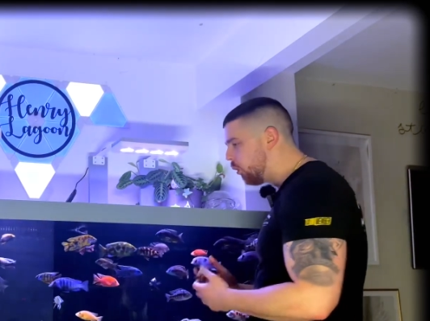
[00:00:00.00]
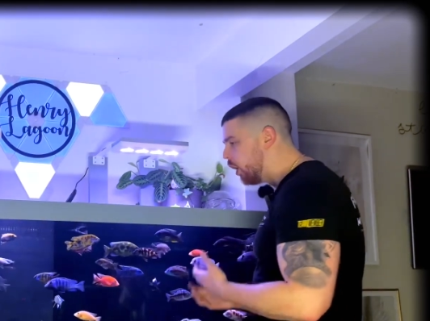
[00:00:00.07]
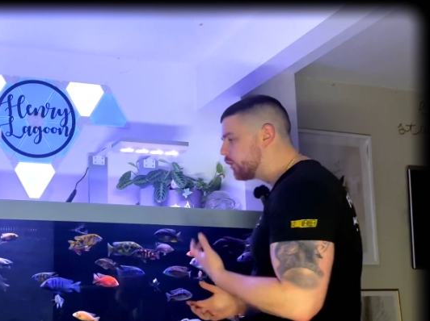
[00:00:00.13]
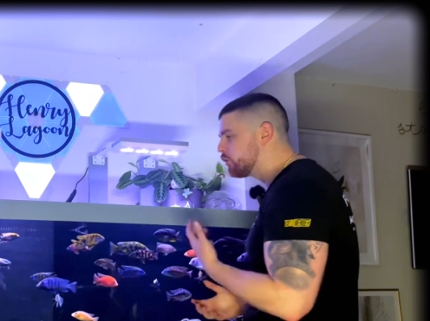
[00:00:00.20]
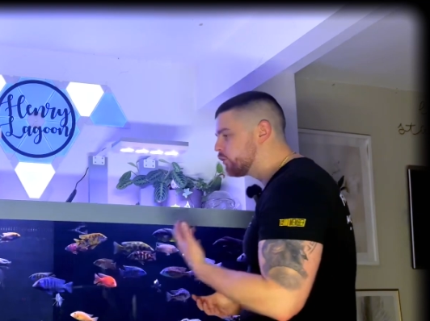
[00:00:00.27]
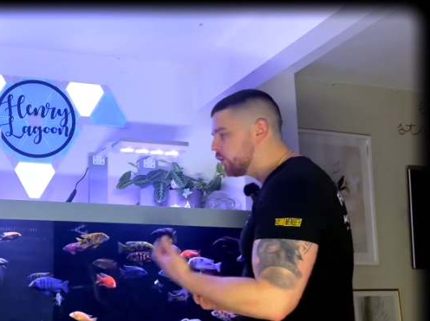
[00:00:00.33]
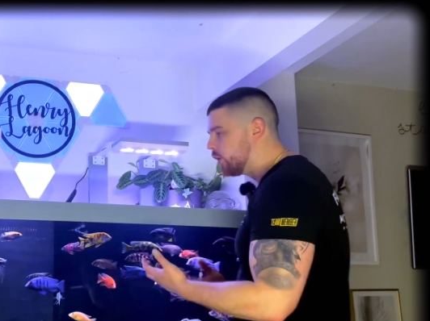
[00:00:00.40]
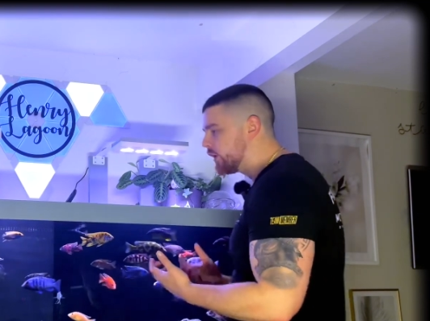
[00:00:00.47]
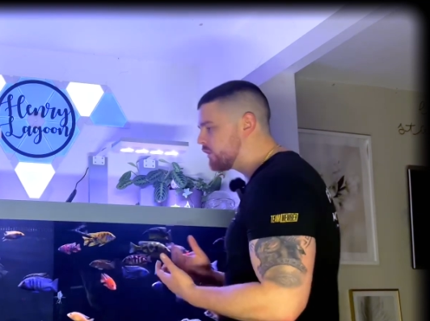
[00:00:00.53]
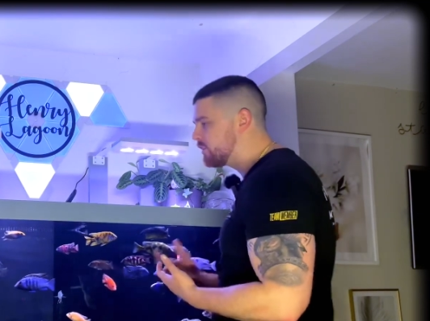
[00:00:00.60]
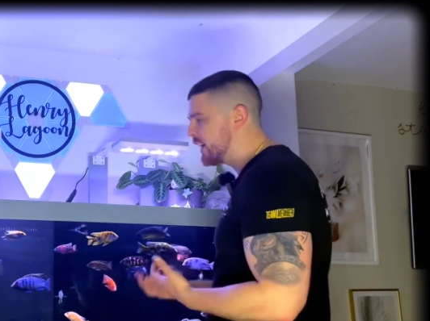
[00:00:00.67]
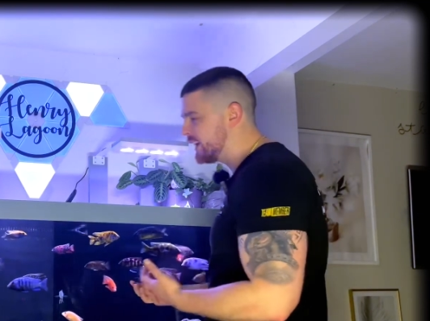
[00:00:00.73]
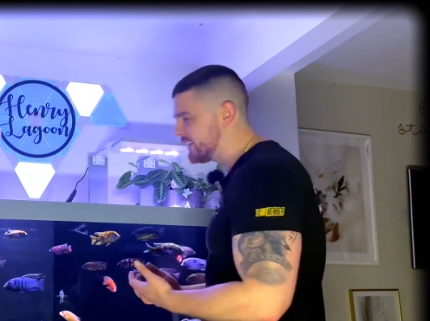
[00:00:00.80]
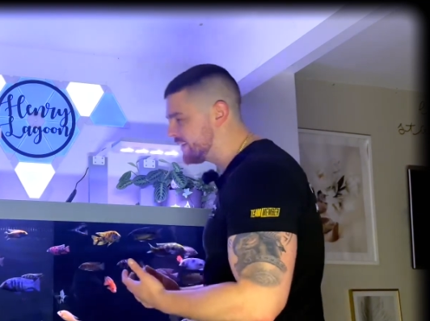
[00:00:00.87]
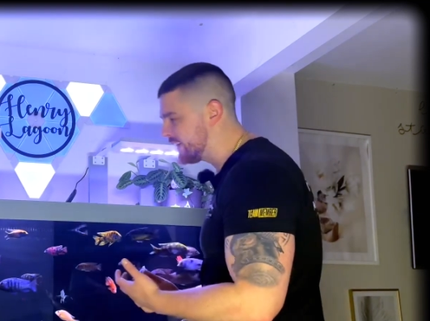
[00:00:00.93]
what sort of
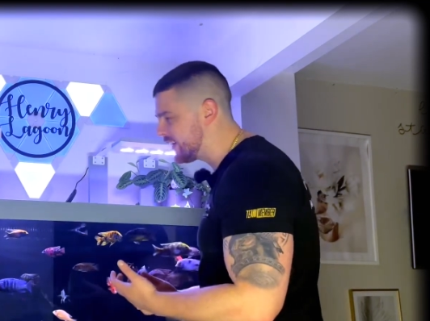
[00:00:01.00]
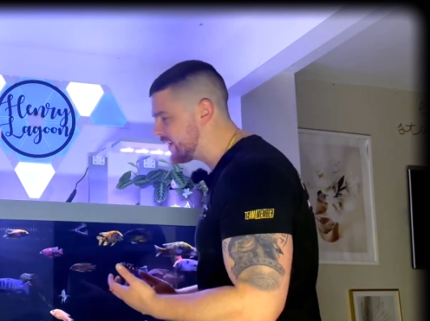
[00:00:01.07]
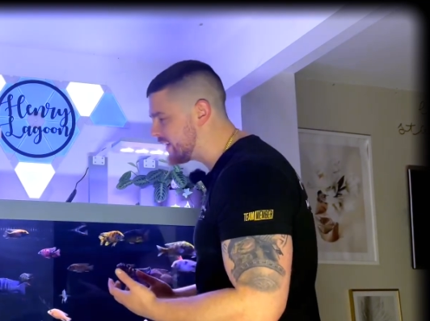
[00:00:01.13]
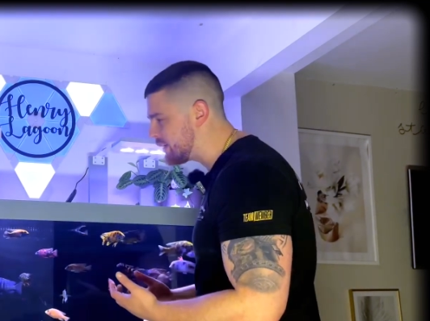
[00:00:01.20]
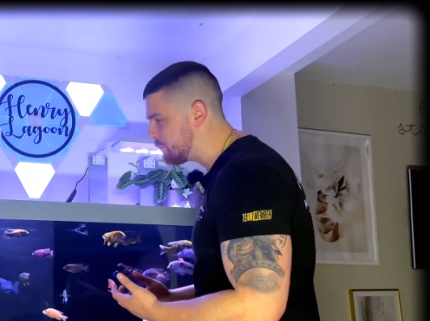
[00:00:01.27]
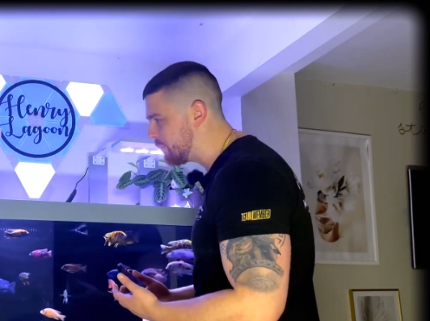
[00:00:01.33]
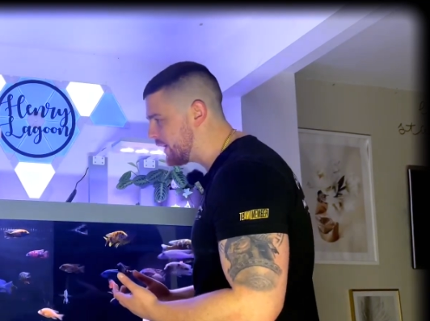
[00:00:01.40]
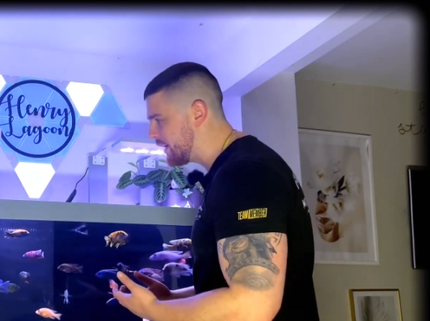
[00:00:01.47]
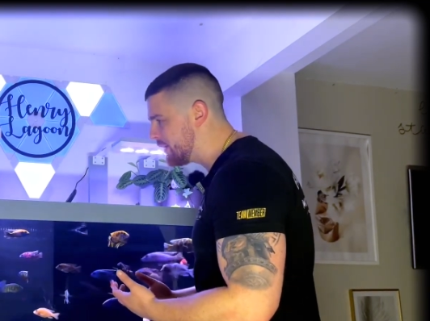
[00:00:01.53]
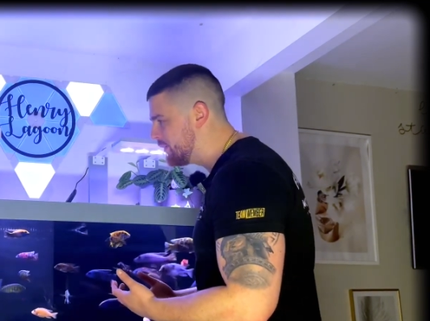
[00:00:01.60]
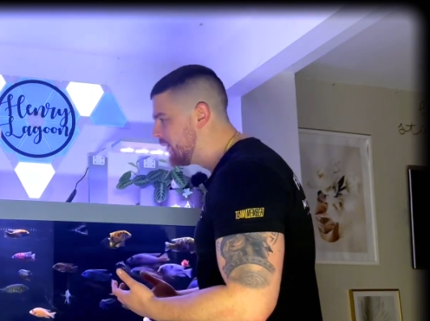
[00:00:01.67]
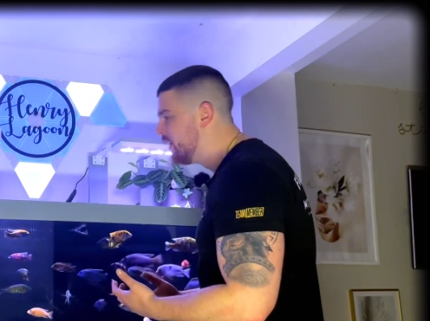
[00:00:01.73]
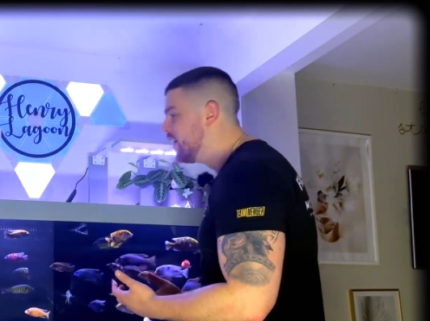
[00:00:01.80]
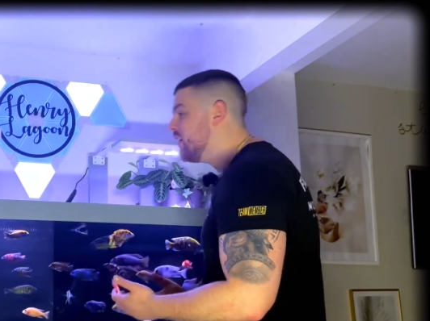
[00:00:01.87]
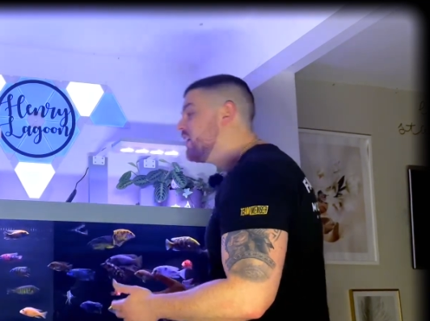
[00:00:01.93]
tank you're keeping,